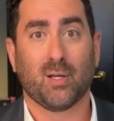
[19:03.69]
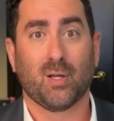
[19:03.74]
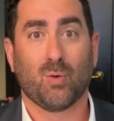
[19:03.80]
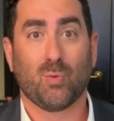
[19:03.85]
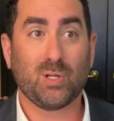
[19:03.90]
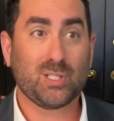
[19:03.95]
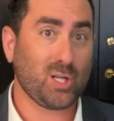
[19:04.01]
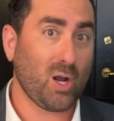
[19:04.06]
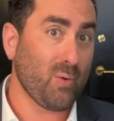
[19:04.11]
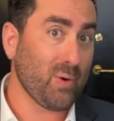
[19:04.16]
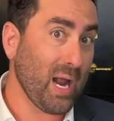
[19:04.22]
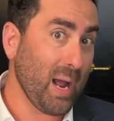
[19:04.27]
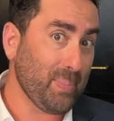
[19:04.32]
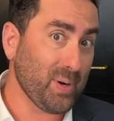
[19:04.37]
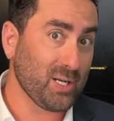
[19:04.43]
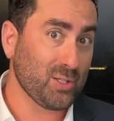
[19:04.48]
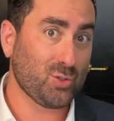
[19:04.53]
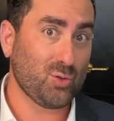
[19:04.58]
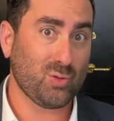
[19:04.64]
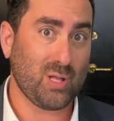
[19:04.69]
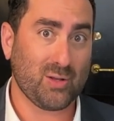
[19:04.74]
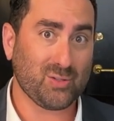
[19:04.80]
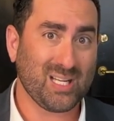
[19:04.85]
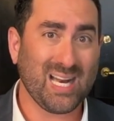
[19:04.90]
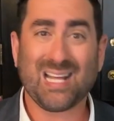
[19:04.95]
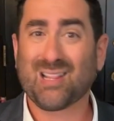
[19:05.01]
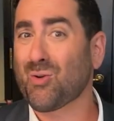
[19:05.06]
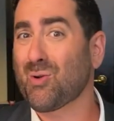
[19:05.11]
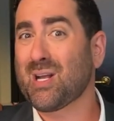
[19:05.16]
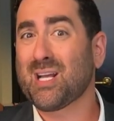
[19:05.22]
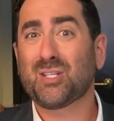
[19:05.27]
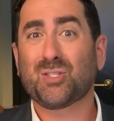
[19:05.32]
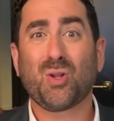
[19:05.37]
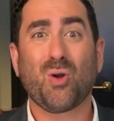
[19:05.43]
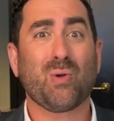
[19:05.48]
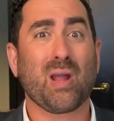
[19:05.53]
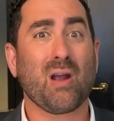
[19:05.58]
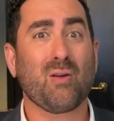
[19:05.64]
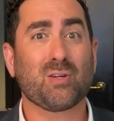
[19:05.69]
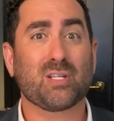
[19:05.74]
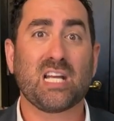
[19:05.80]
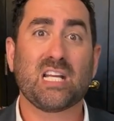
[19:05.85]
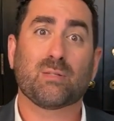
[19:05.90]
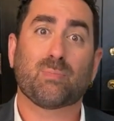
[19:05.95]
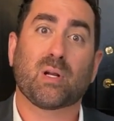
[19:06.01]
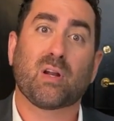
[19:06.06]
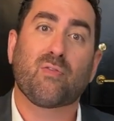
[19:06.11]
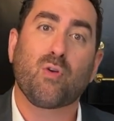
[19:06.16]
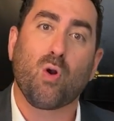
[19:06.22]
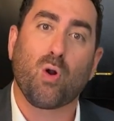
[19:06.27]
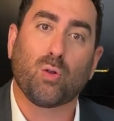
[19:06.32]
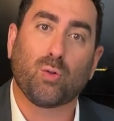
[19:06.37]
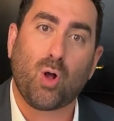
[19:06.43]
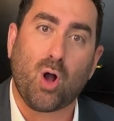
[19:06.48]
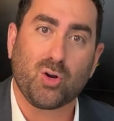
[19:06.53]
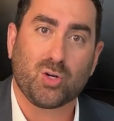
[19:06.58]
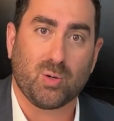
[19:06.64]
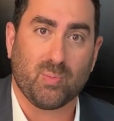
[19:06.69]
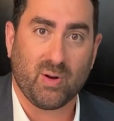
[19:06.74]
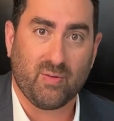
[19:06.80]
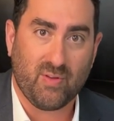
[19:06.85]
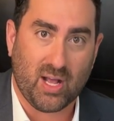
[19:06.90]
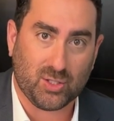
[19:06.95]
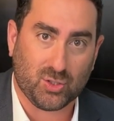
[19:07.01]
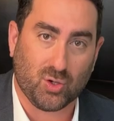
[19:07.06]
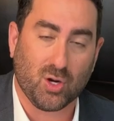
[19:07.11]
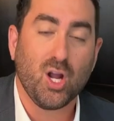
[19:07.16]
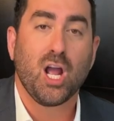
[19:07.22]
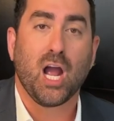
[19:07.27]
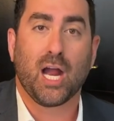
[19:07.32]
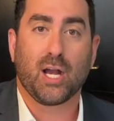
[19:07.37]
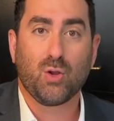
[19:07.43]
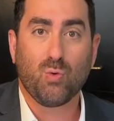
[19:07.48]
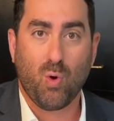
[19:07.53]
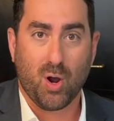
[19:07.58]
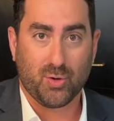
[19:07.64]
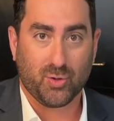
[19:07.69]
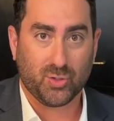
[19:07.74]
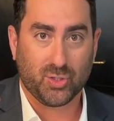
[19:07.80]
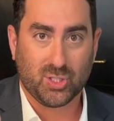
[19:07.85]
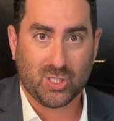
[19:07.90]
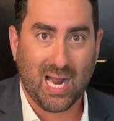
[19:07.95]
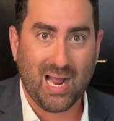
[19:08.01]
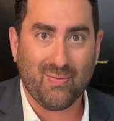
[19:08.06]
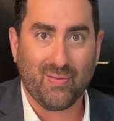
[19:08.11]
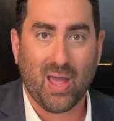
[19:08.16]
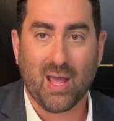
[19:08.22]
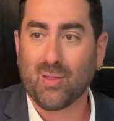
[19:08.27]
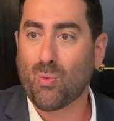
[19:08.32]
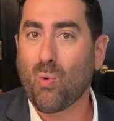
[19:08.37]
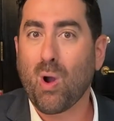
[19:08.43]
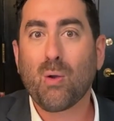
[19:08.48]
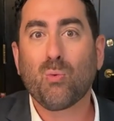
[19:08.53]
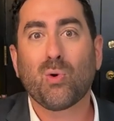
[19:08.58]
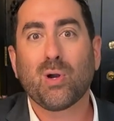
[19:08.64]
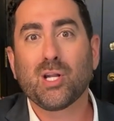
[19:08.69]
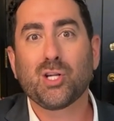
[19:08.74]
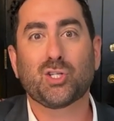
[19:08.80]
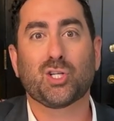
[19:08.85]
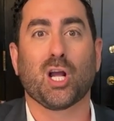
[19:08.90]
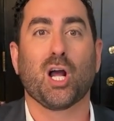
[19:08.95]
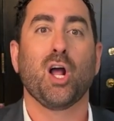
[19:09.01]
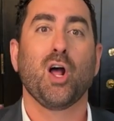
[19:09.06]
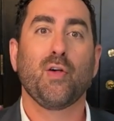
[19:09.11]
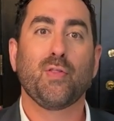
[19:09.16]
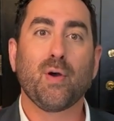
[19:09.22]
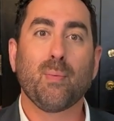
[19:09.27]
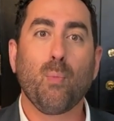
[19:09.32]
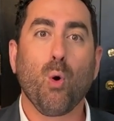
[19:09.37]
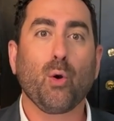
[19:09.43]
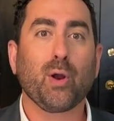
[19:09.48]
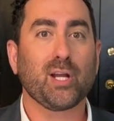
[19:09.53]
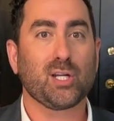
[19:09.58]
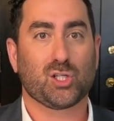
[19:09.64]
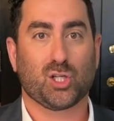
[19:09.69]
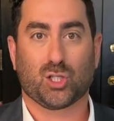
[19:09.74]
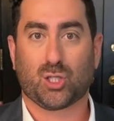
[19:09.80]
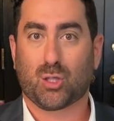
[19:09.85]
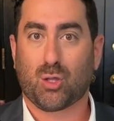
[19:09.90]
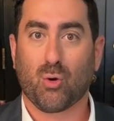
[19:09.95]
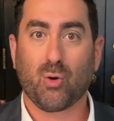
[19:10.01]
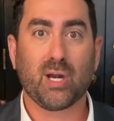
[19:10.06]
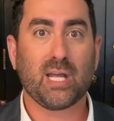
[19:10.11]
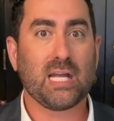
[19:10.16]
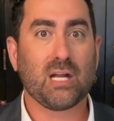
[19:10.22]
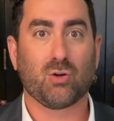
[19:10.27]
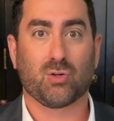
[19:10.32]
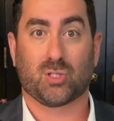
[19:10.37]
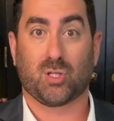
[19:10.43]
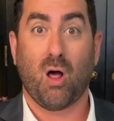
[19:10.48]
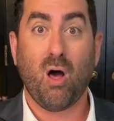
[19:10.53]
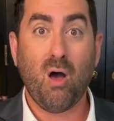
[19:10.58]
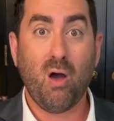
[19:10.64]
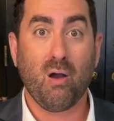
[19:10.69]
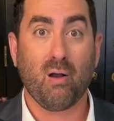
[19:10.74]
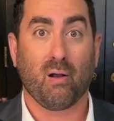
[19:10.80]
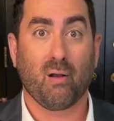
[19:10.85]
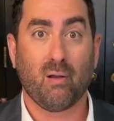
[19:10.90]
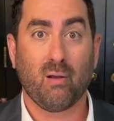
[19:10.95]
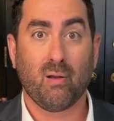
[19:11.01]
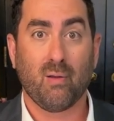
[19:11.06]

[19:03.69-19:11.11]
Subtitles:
We saw what happened in 2008. There is no guarantees, but if you're a long-term investor and you understand that, then why wouldn't you? The mortgage is 30 years long.